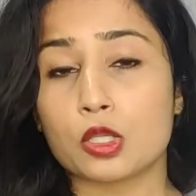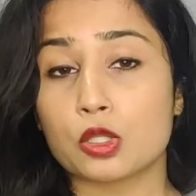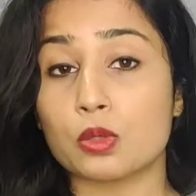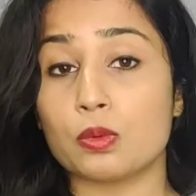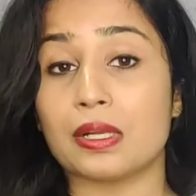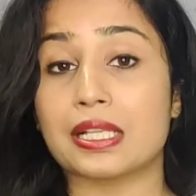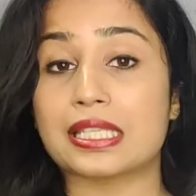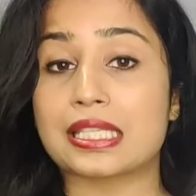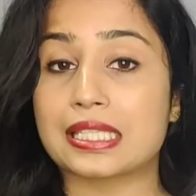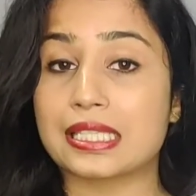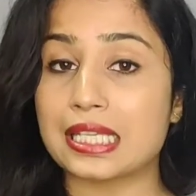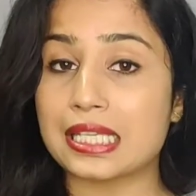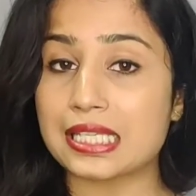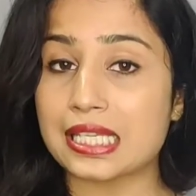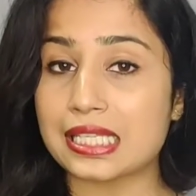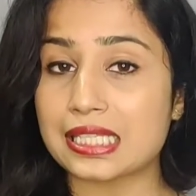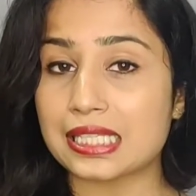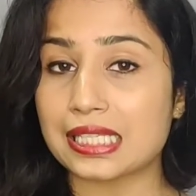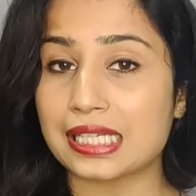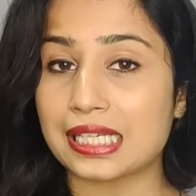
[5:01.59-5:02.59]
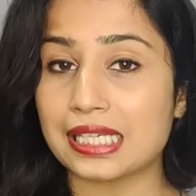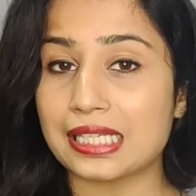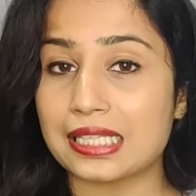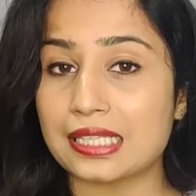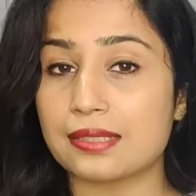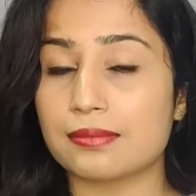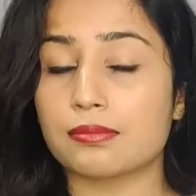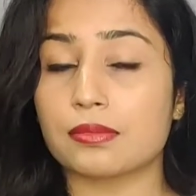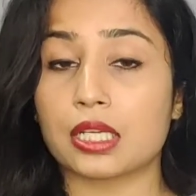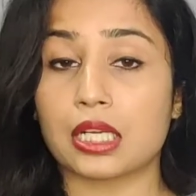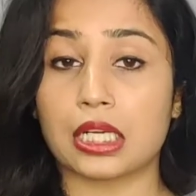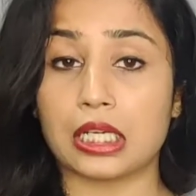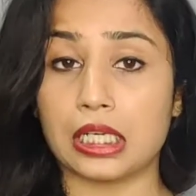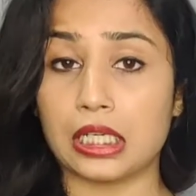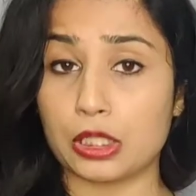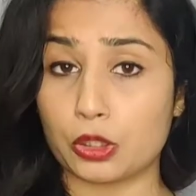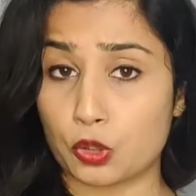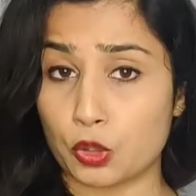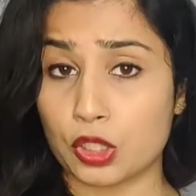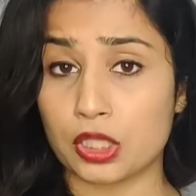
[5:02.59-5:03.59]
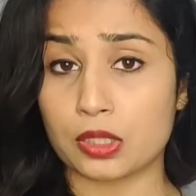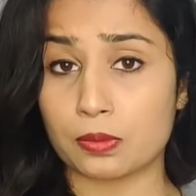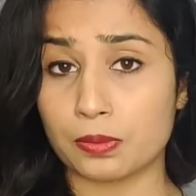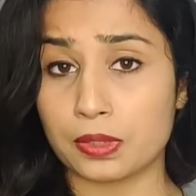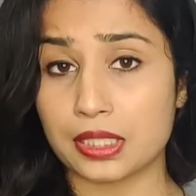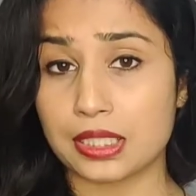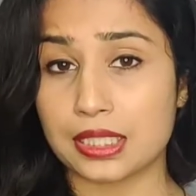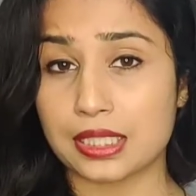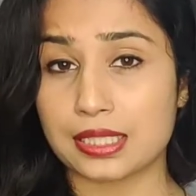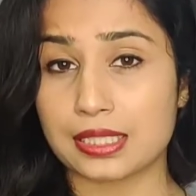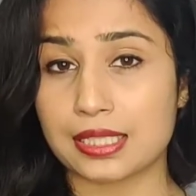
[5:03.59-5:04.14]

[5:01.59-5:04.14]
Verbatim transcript: So once this is cleaned, the cleaning treatment